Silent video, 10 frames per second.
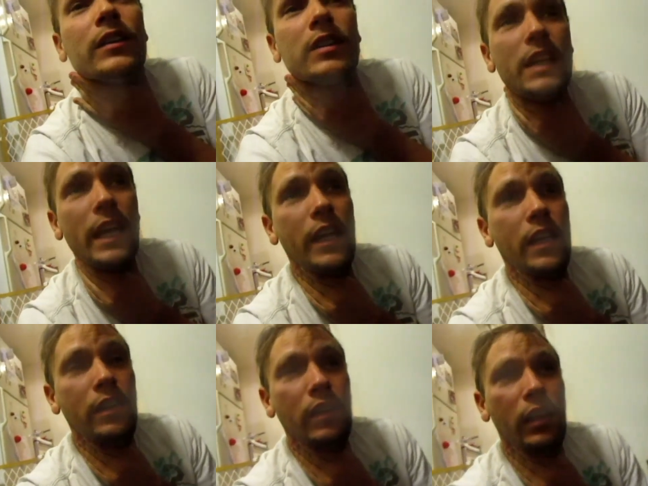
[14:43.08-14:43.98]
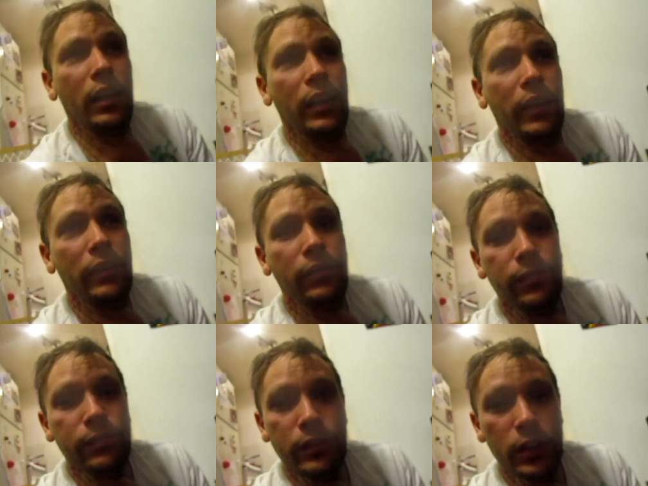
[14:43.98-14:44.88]
today
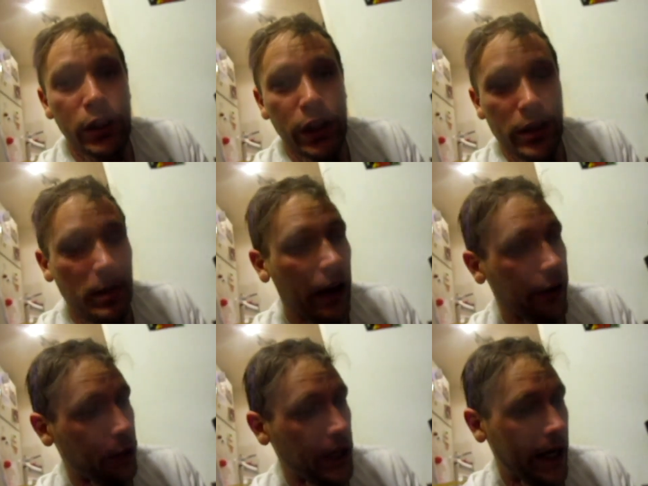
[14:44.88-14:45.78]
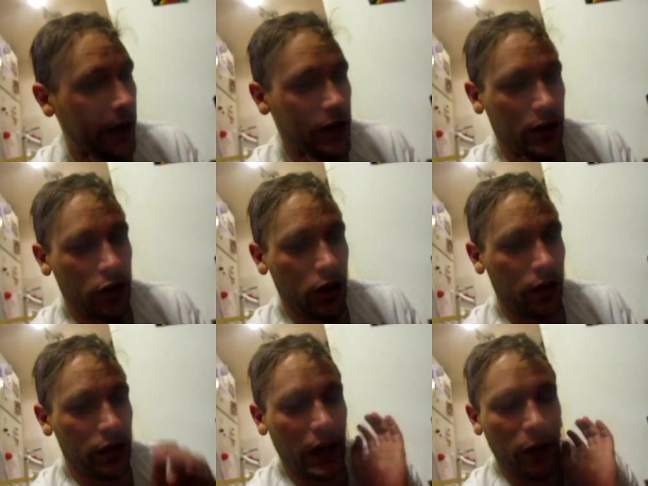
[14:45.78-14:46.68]
after just about 3 hours, and it
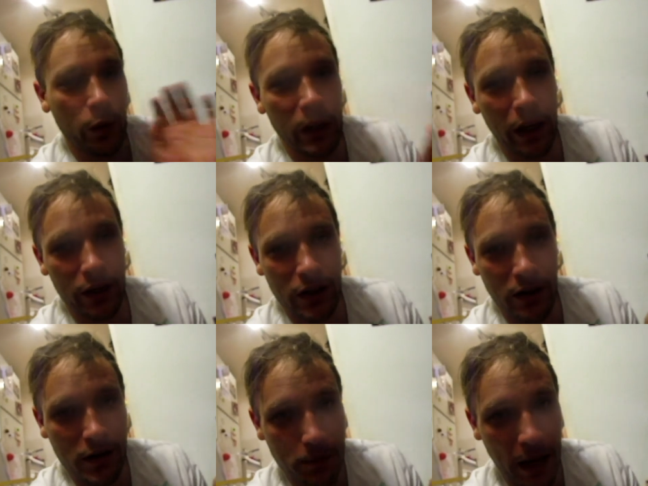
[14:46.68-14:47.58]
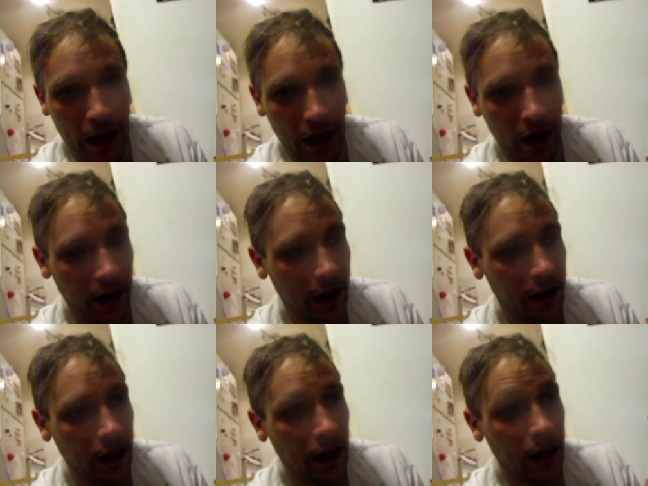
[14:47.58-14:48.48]
turns out when we got to this back area,
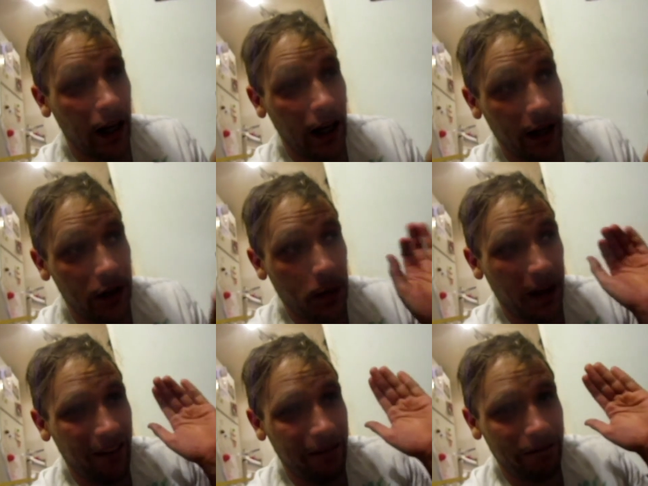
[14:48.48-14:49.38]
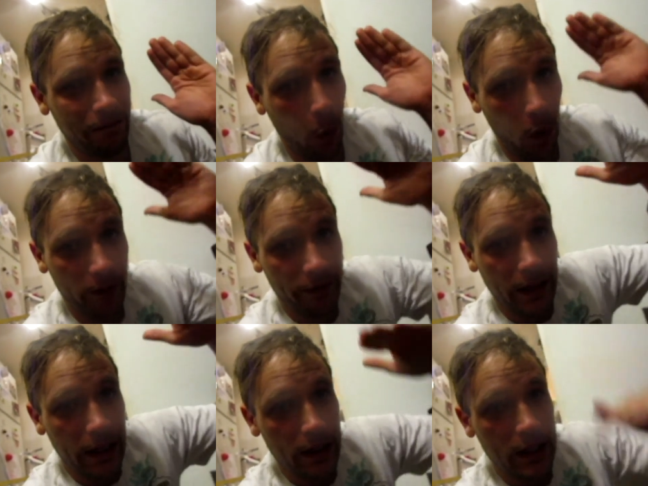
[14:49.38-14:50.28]
it's about 4
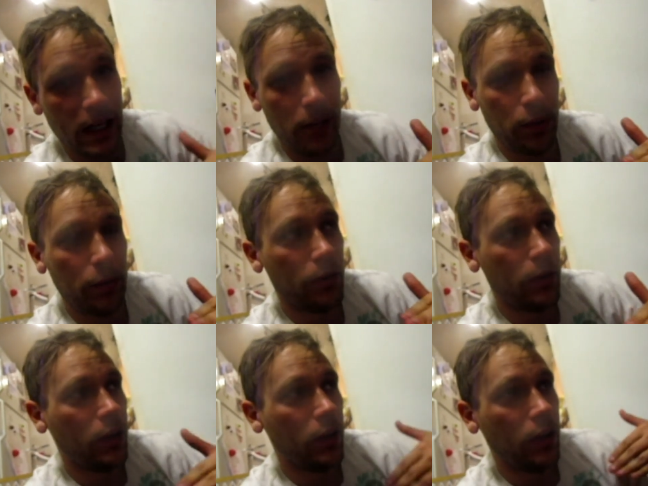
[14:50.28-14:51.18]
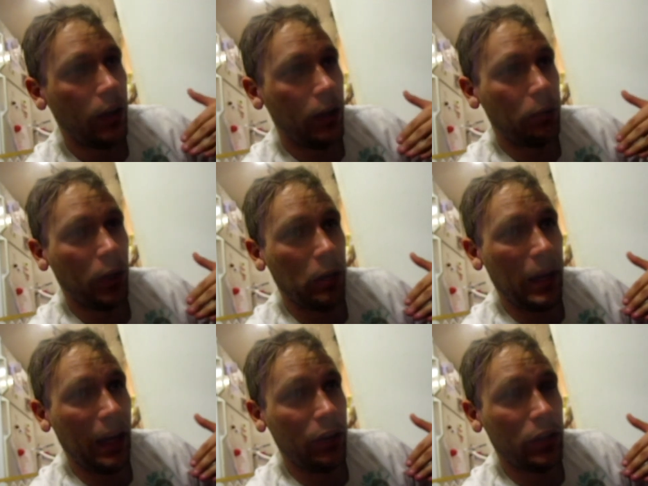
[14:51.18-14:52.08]
feet deep and probably
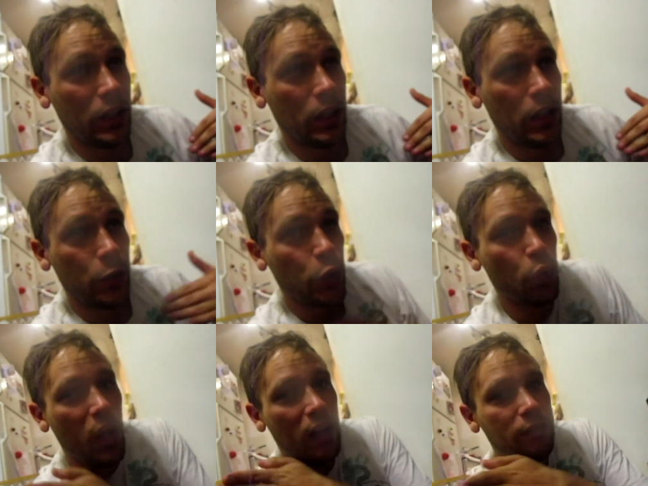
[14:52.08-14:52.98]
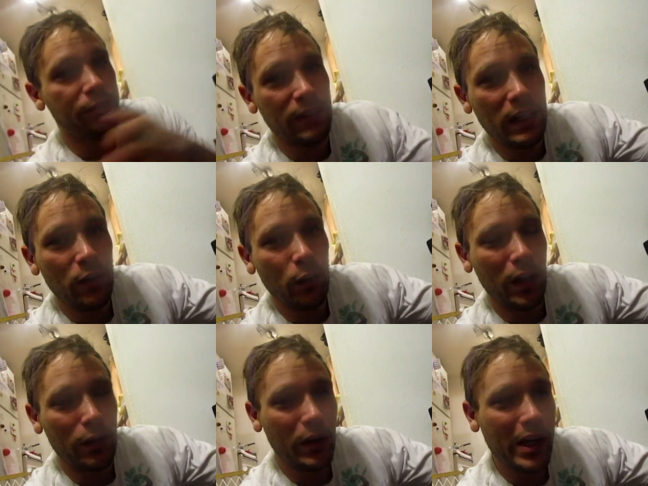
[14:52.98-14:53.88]
about 12 feet
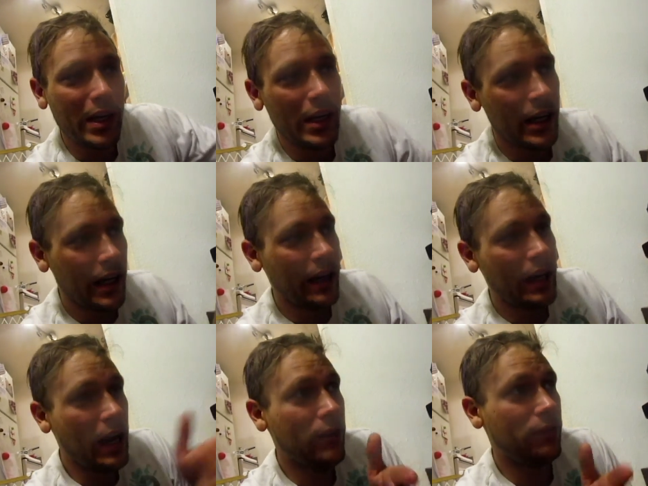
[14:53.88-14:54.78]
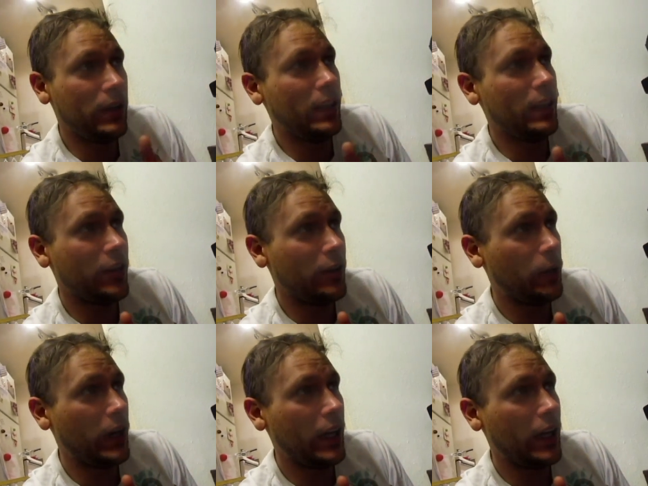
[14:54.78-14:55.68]
one way and 8 feet the other
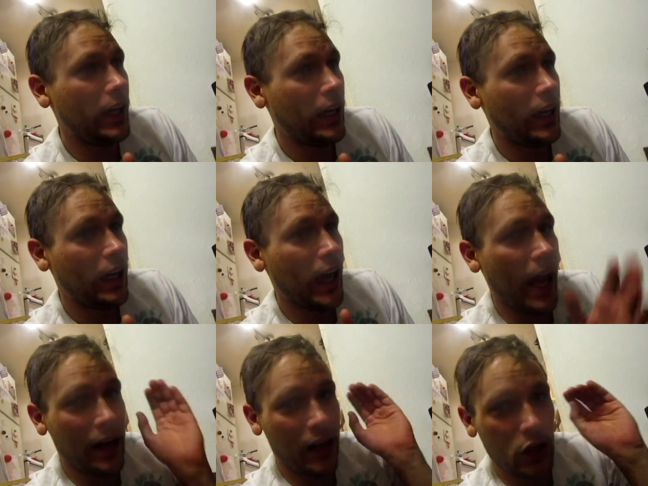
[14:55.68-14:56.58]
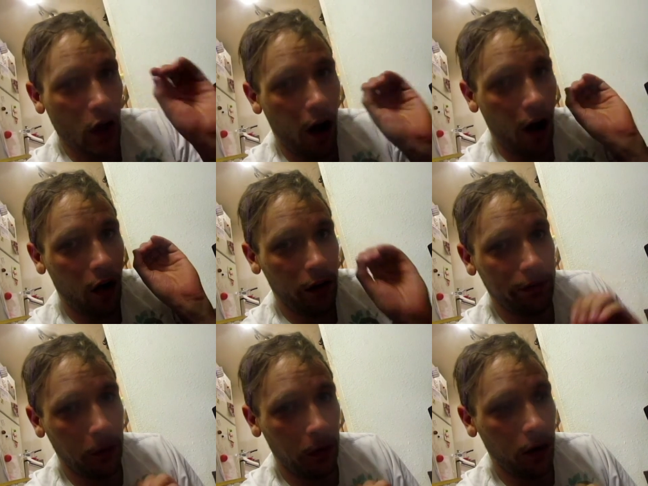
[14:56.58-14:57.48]
way. and it's all
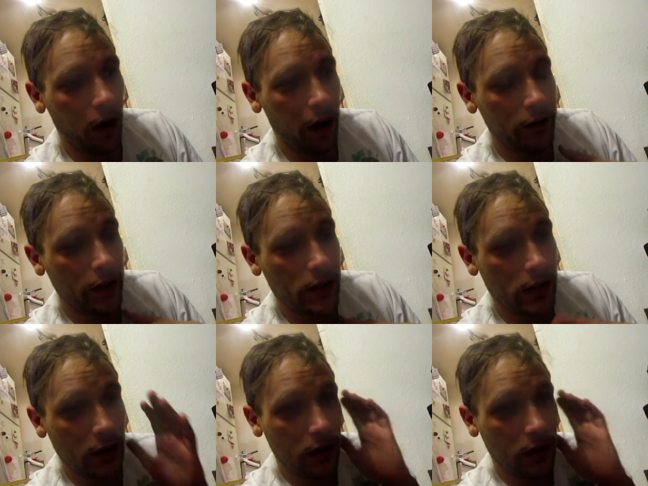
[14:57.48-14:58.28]
full of just